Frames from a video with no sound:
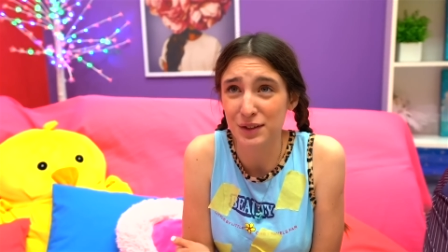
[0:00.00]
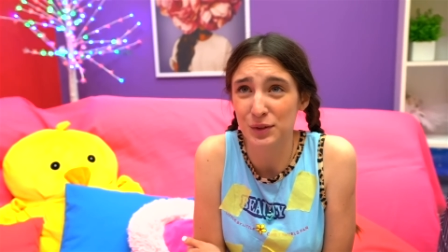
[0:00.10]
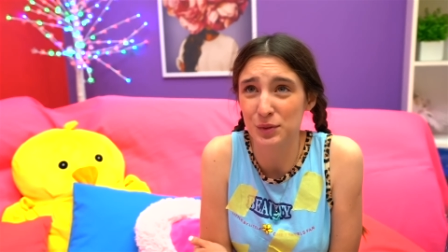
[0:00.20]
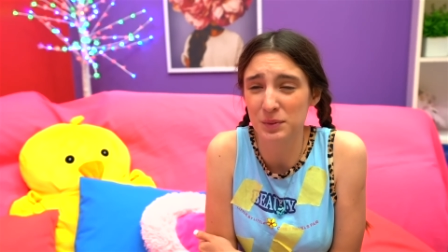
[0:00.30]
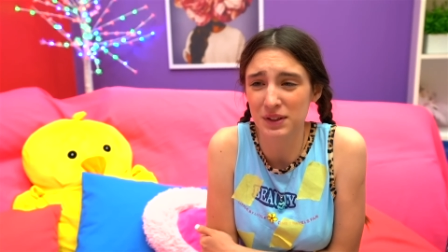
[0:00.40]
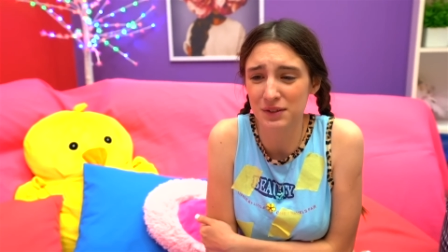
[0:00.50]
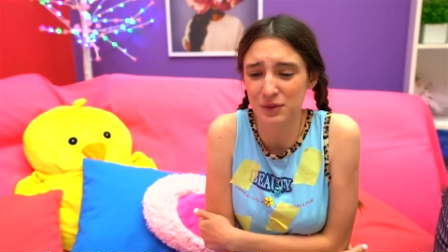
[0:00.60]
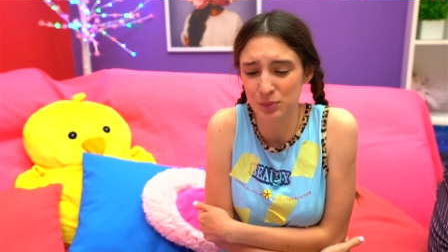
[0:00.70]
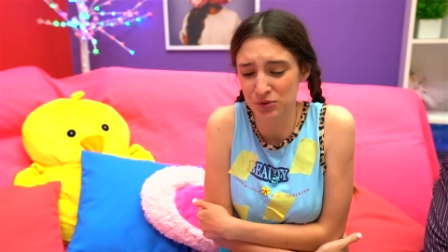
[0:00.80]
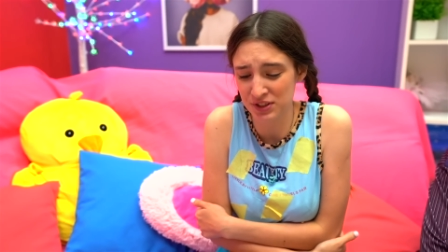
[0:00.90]
I thought they
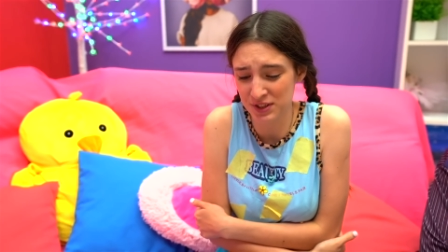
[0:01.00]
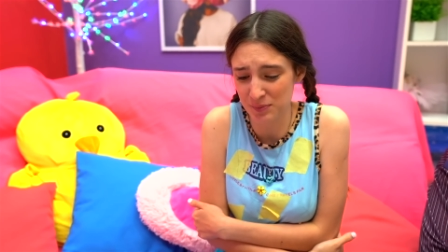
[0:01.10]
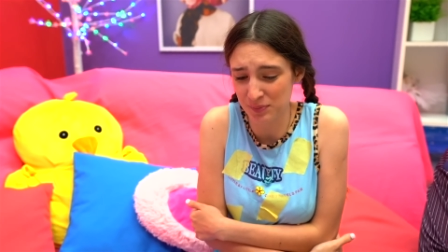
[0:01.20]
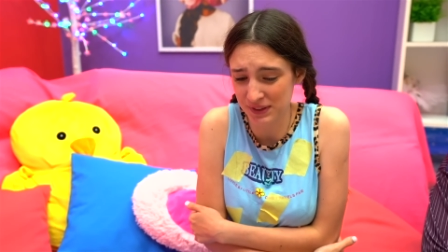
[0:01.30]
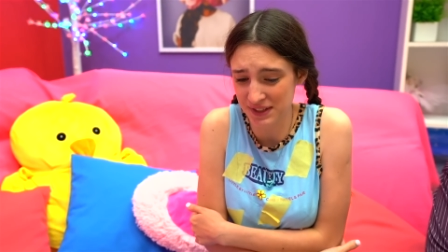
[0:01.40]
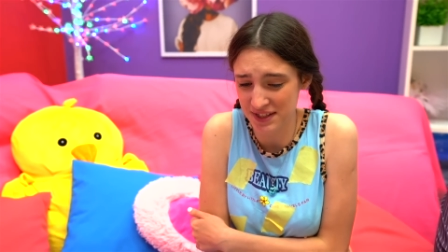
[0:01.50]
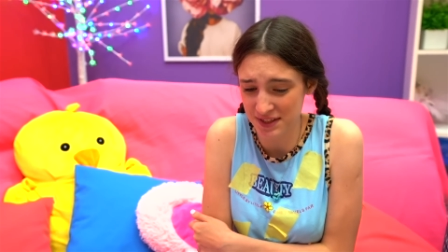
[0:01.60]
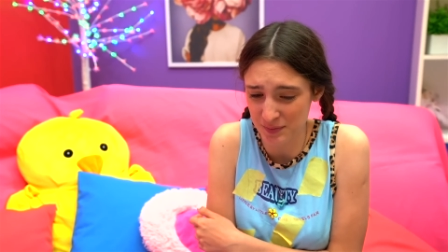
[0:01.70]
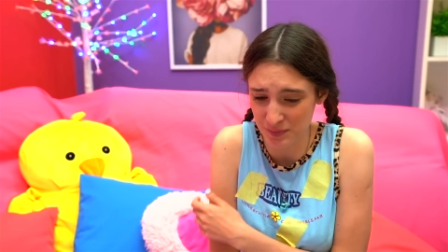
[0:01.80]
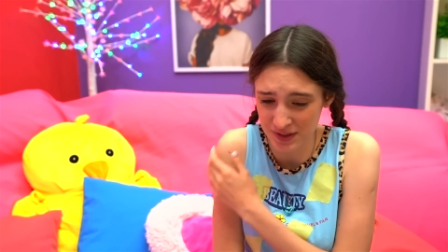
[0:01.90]
were going to be
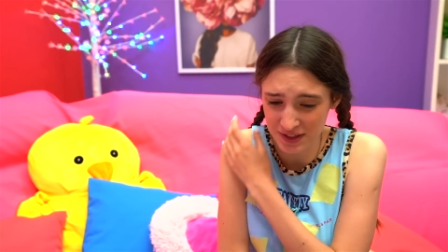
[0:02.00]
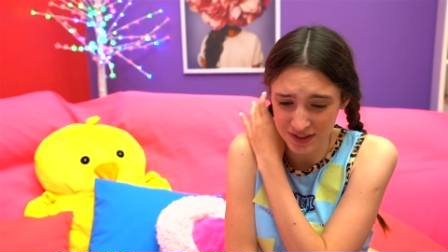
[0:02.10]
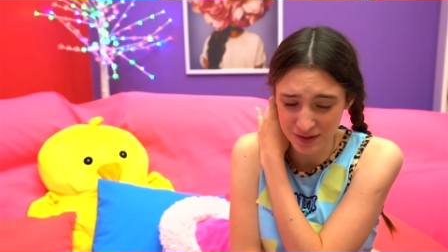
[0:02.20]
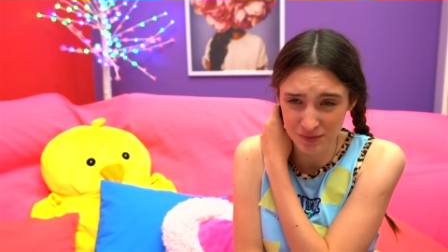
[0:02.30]
much more